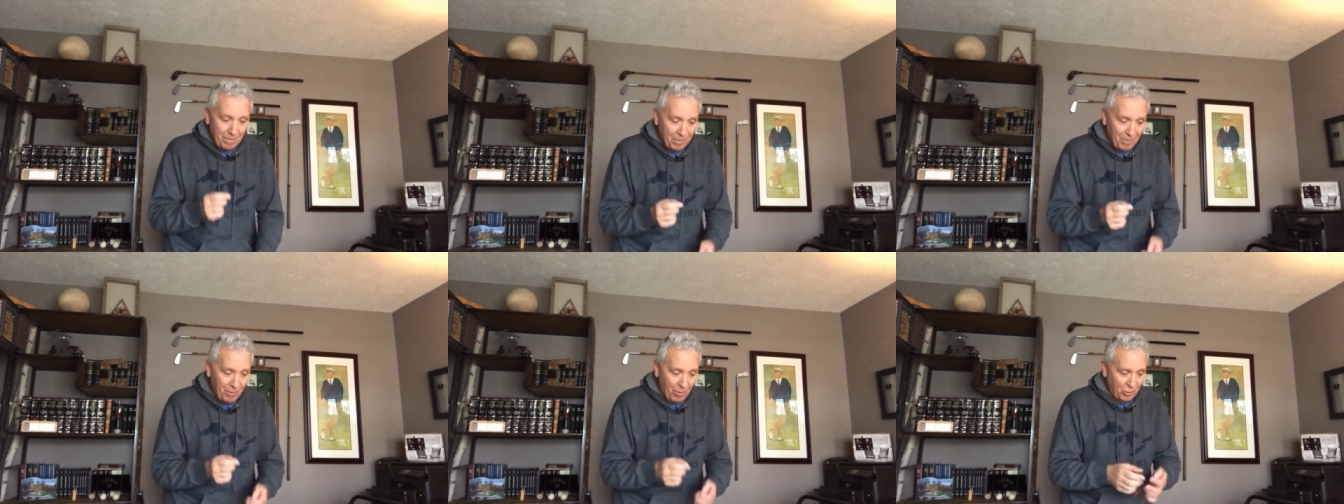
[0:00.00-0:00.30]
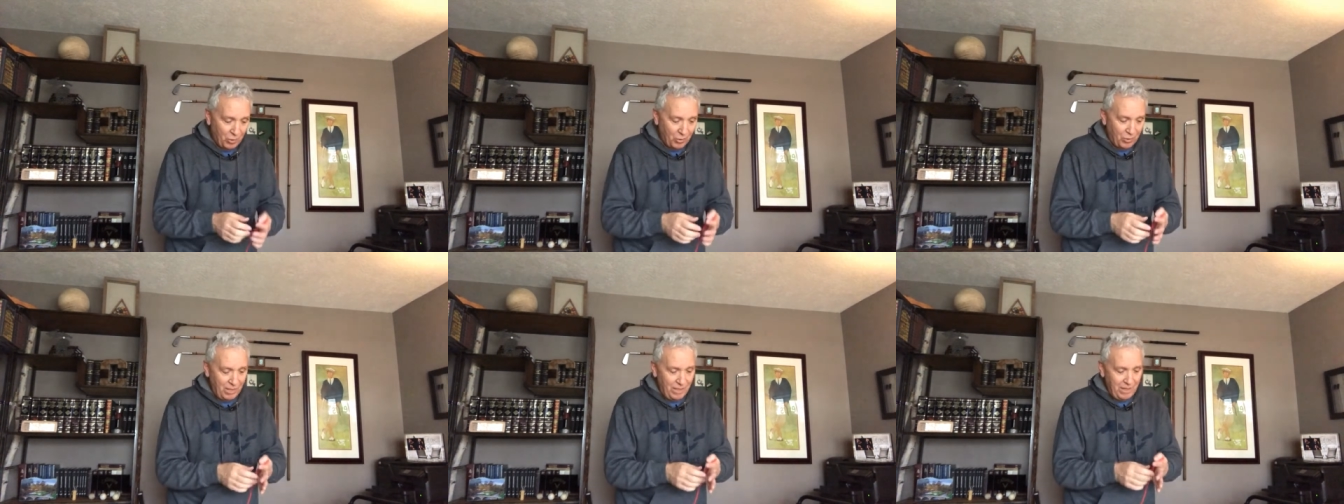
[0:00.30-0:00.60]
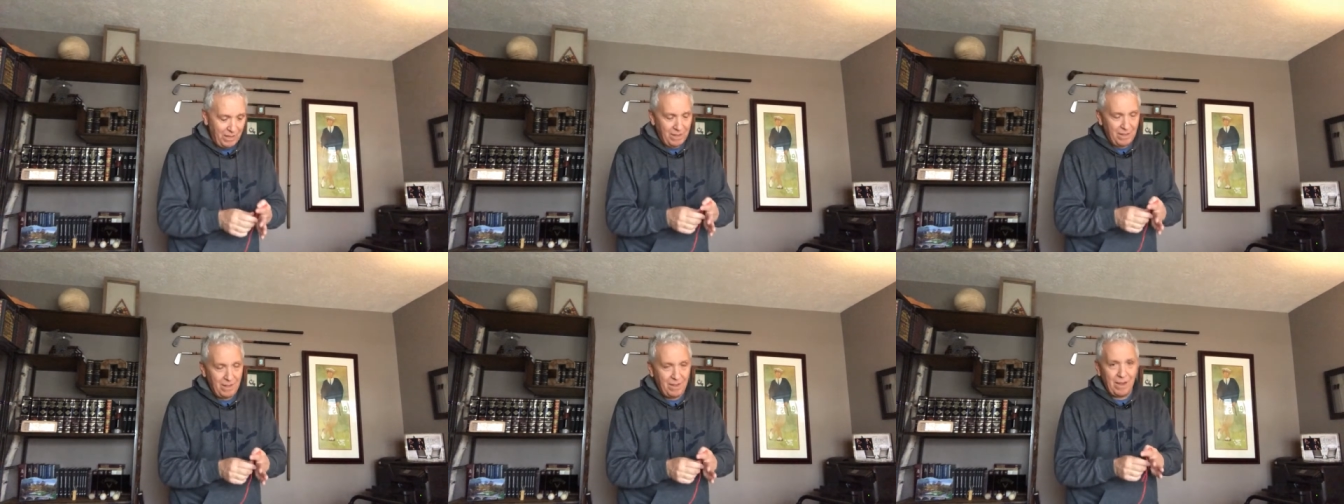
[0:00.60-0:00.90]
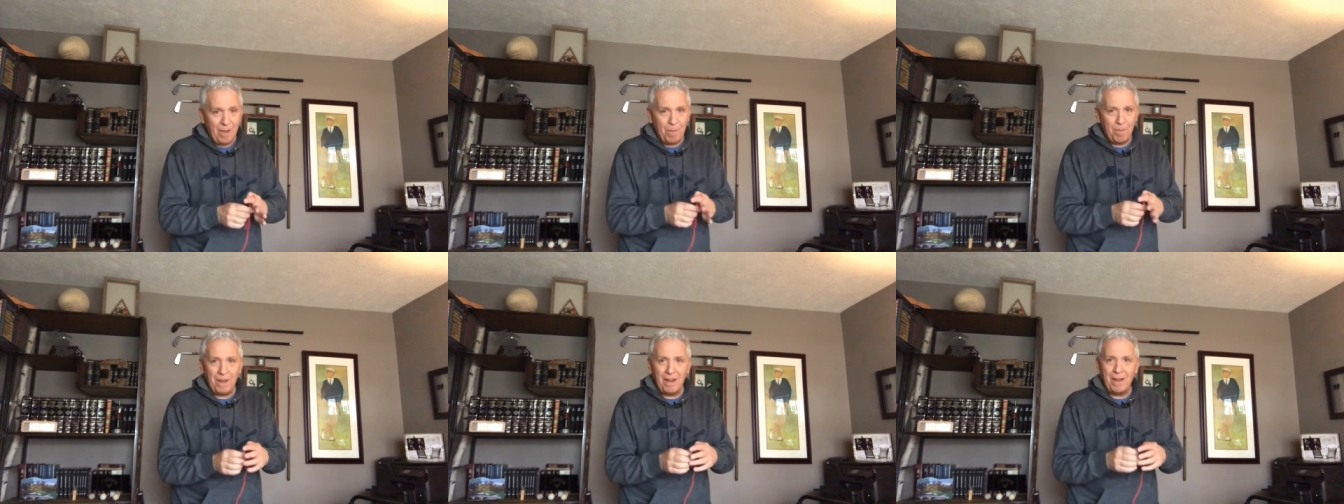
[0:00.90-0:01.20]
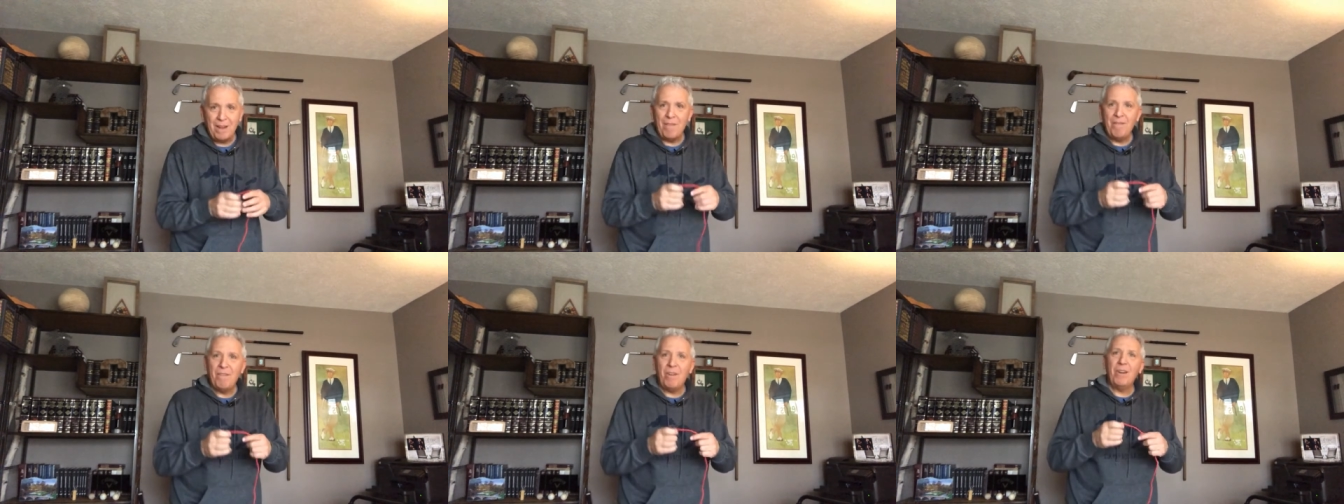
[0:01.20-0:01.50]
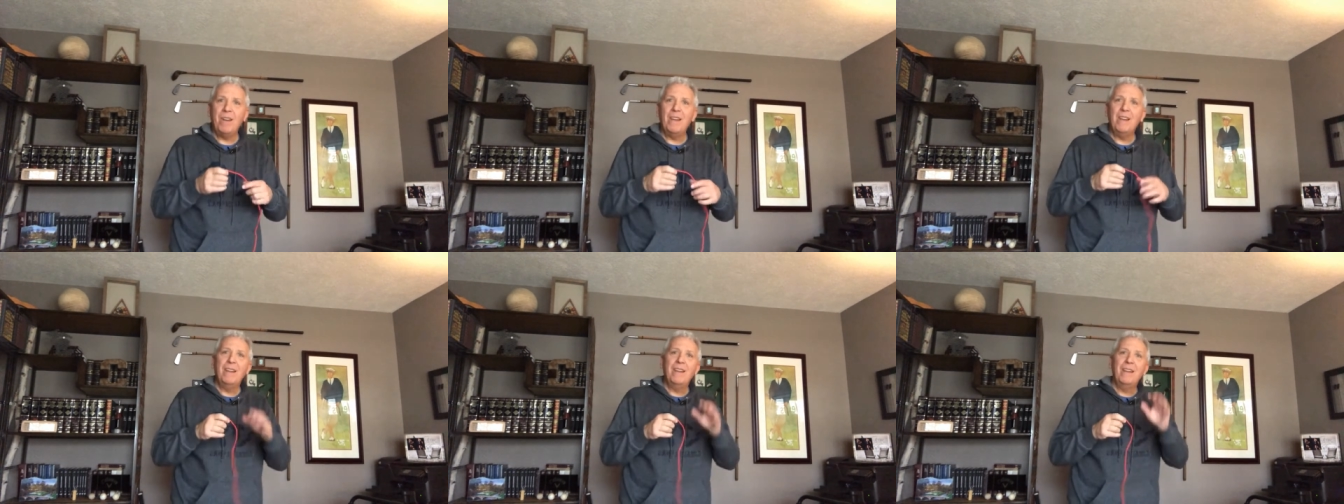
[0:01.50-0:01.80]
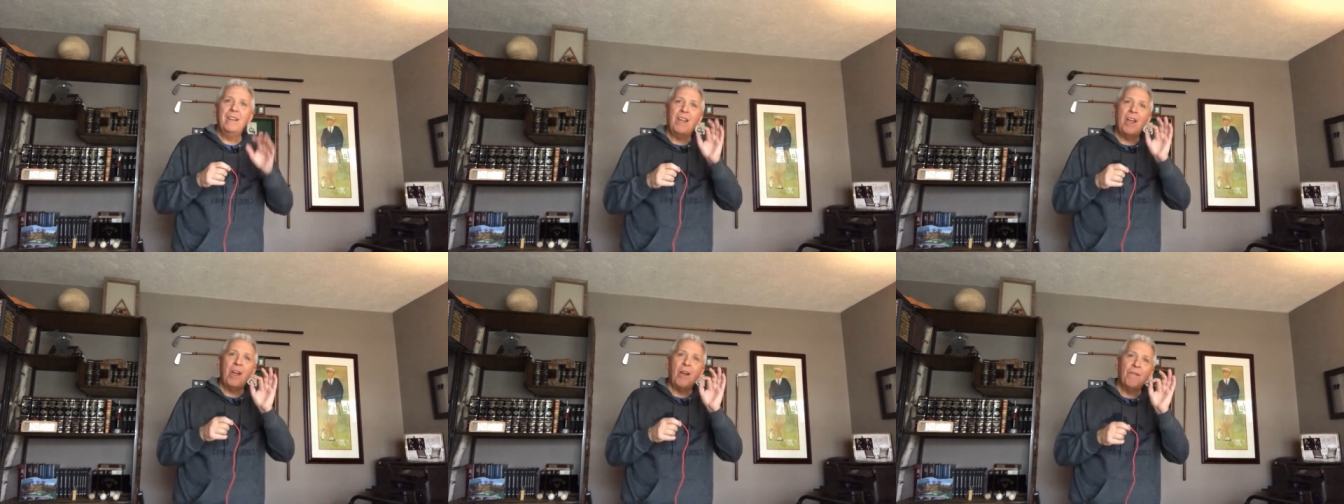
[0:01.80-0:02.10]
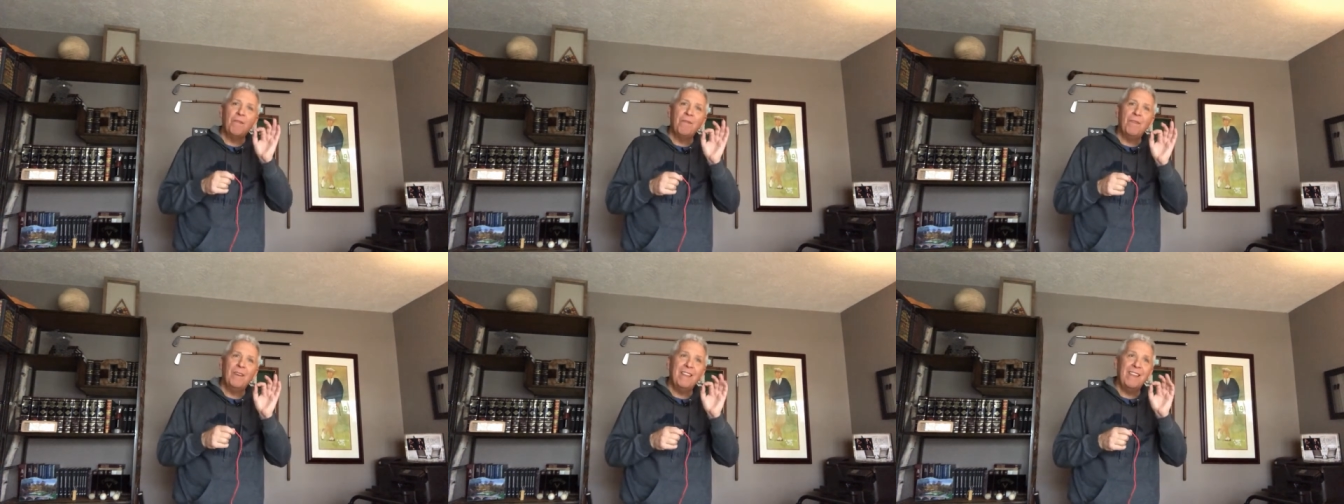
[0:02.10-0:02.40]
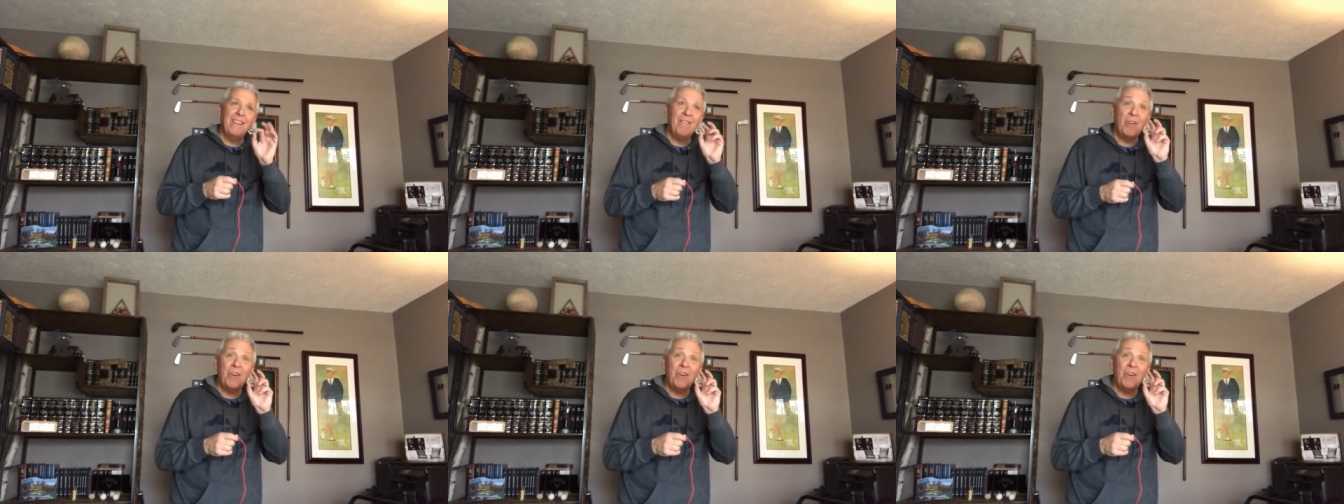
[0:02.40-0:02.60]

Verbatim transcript: So she come in and very carefully,